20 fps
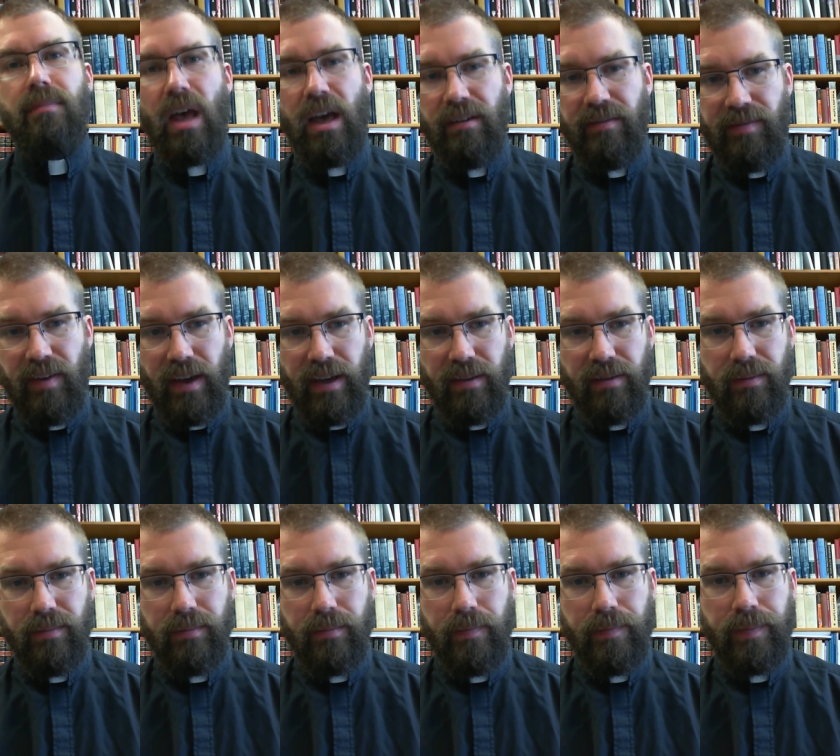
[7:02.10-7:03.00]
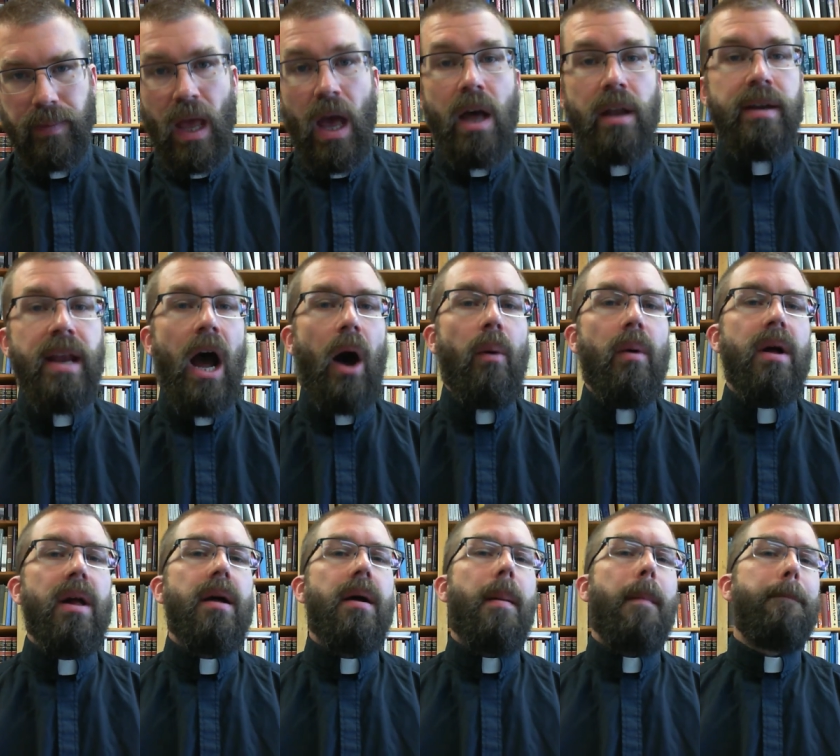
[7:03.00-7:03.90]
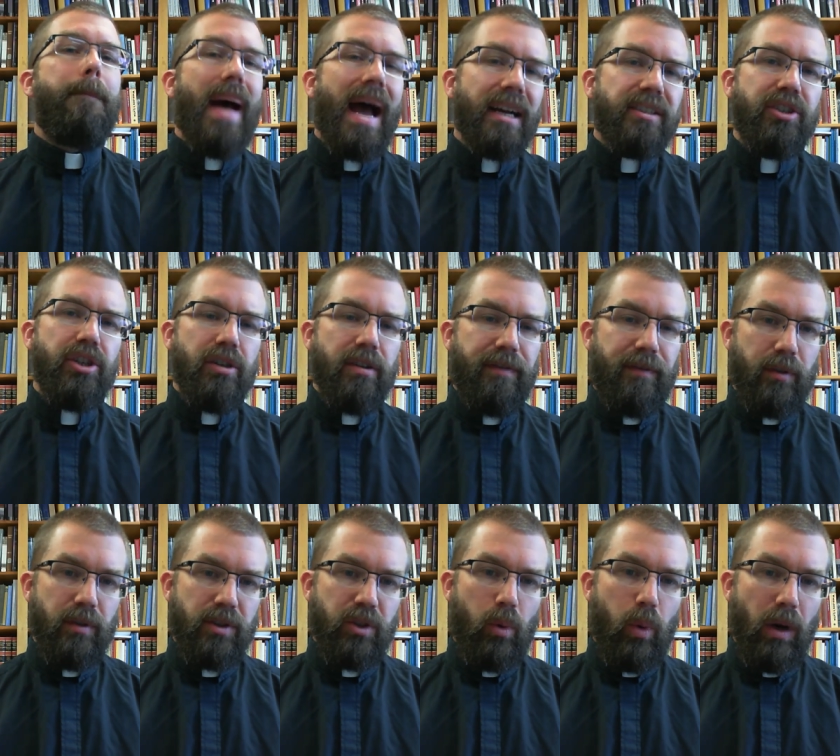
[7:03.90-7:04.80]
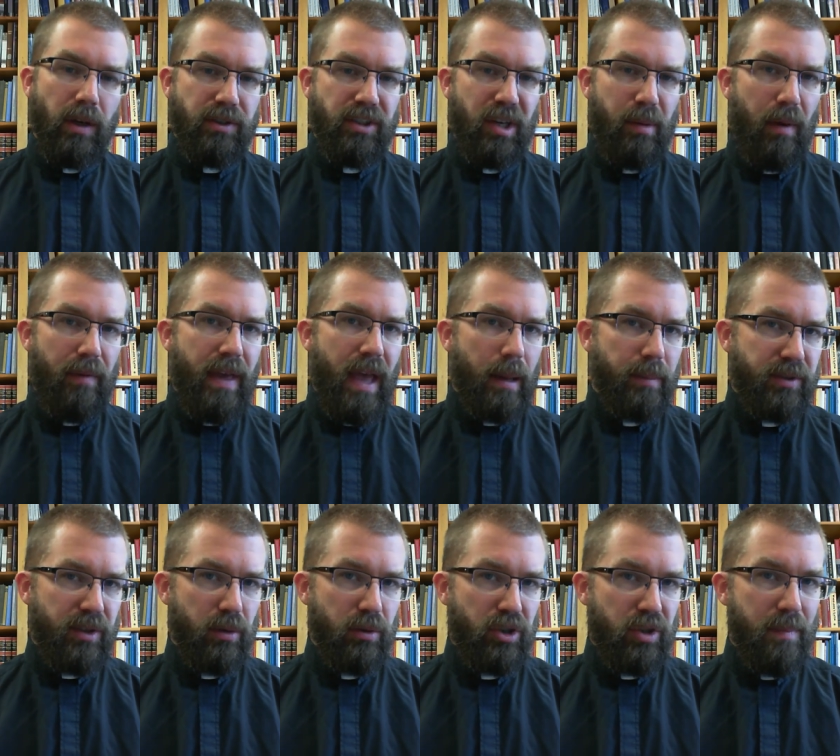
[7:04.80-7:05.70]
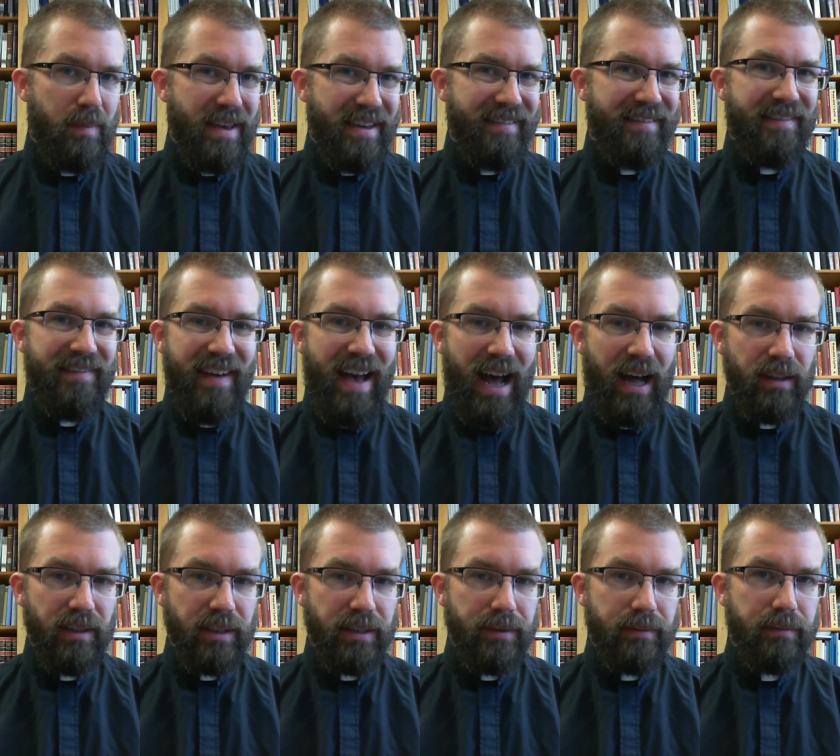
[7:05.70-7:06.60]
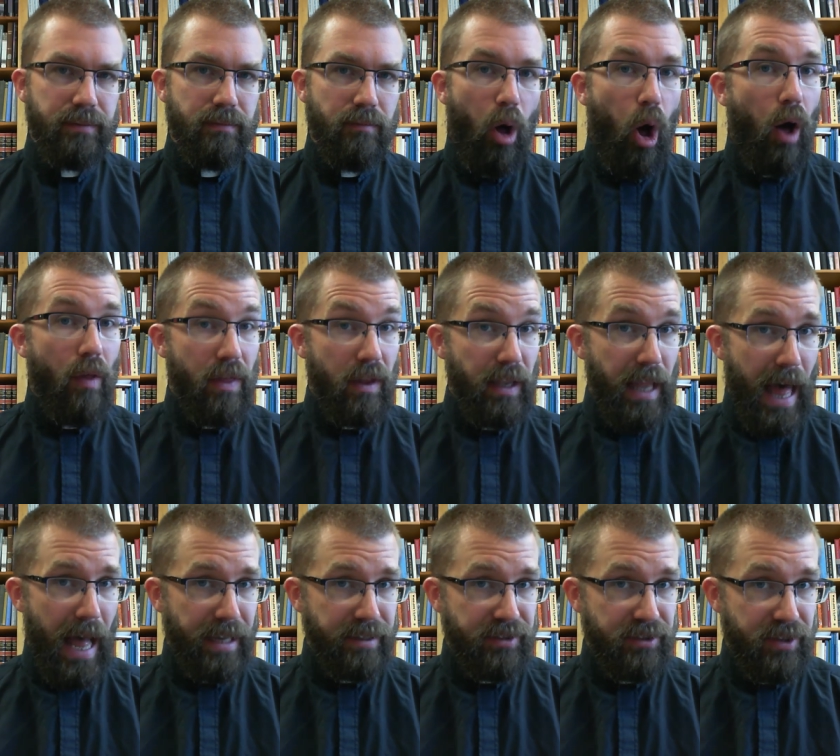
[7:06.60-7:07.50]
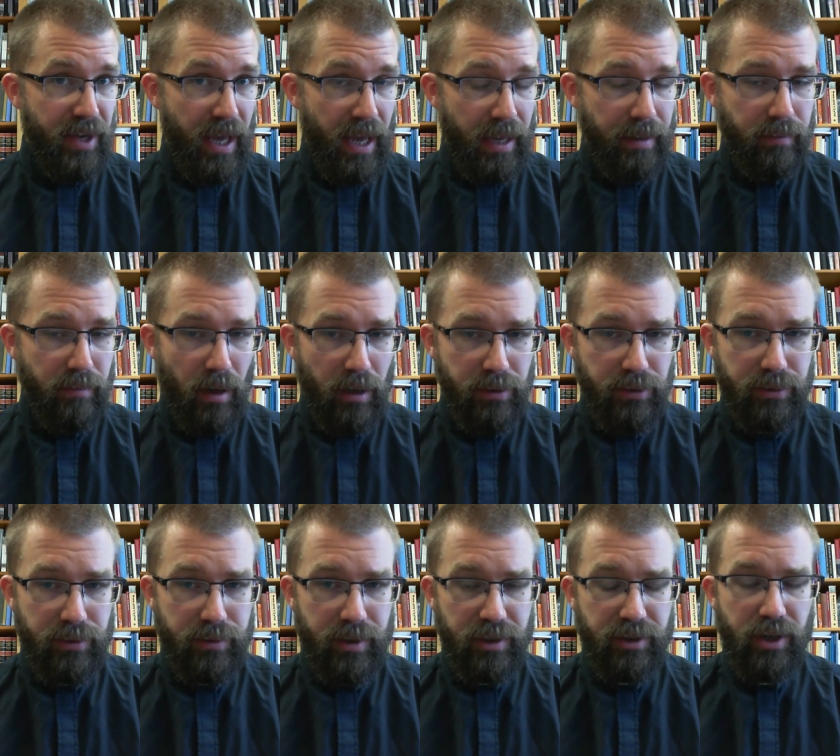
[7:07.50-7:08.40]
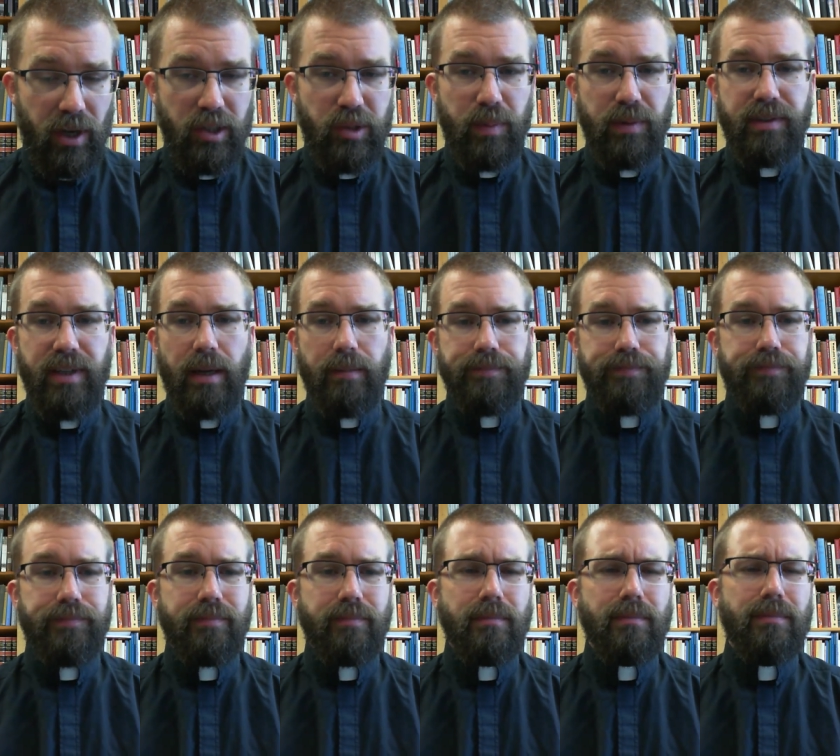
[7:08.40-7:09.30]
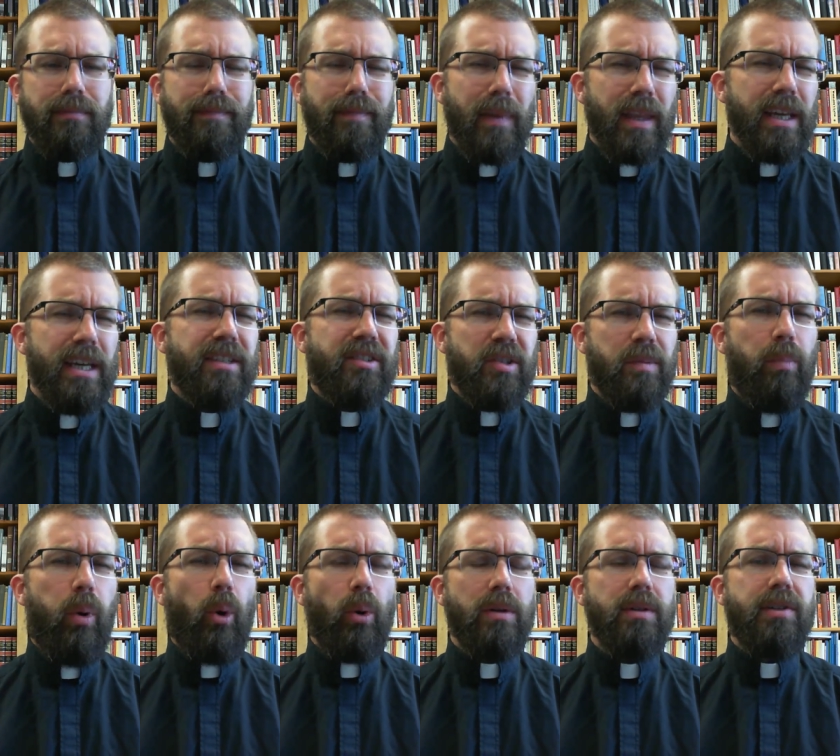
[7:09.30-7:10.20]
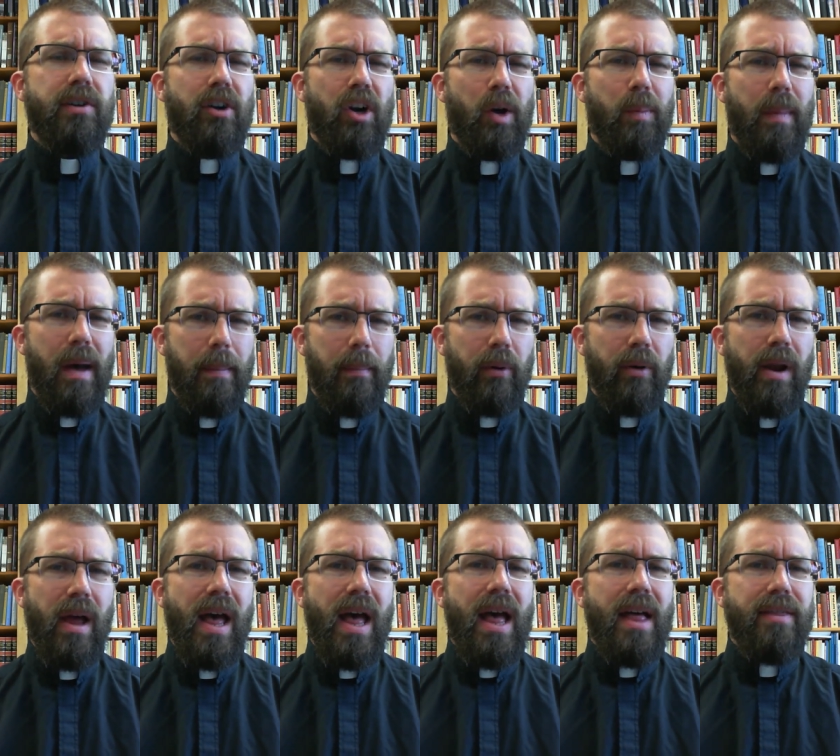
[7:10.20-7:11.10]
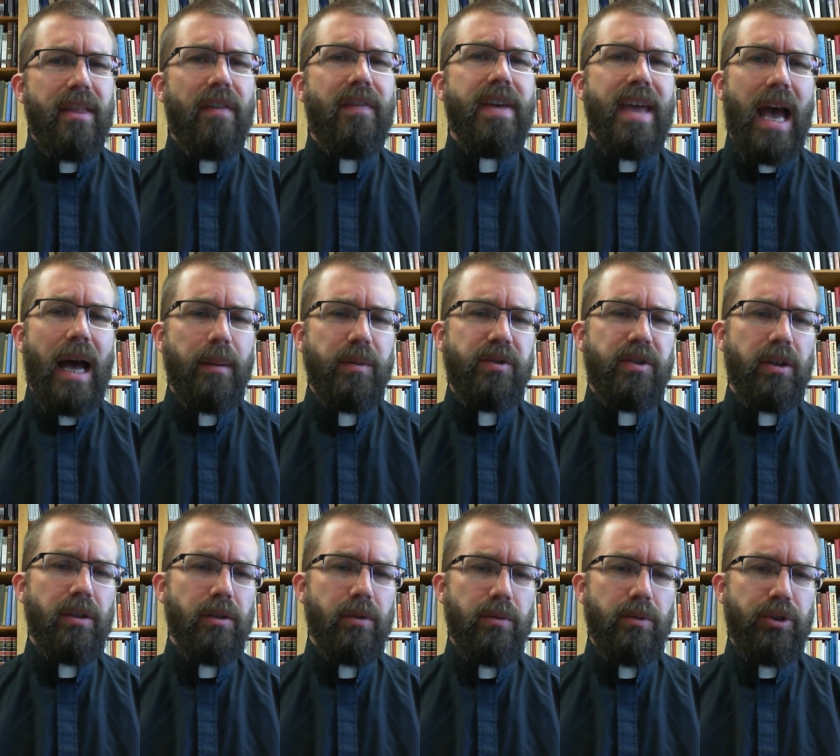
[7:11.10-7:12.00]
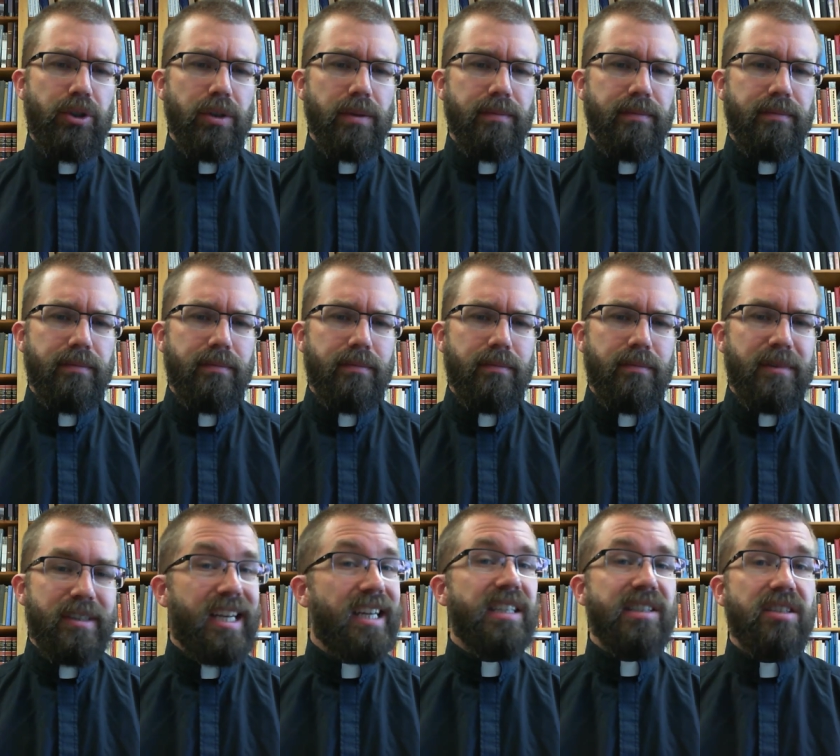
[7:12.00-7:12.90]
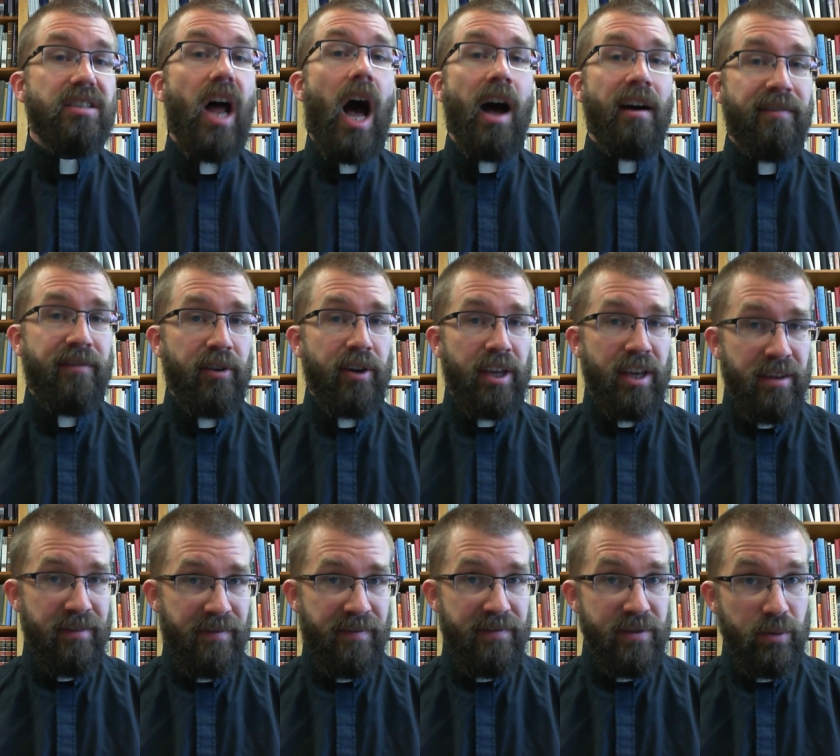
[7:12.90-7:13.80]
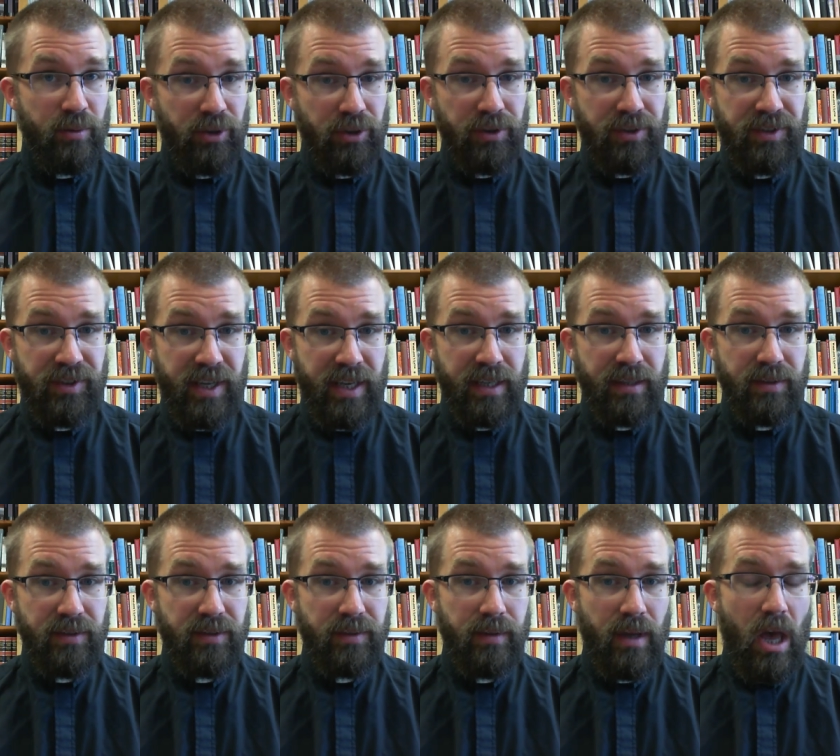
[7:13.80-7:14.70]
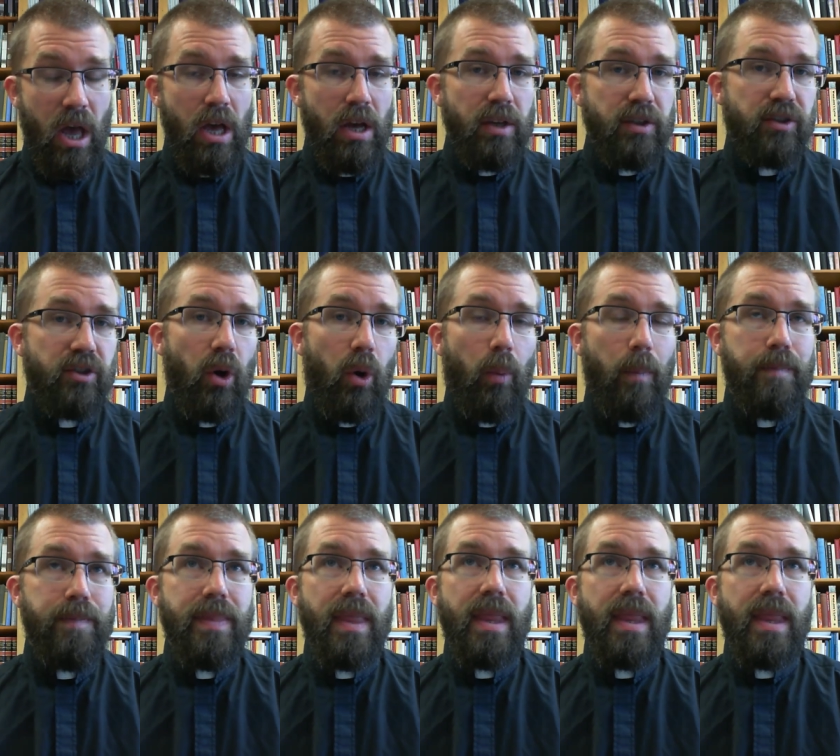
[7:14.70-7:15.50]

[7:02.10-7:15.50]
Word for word: and faith. Now, Back to your first question about the absolution being valid on the last day, on the judgment day. It's important to remember that the absolution does not forgive future sins. So,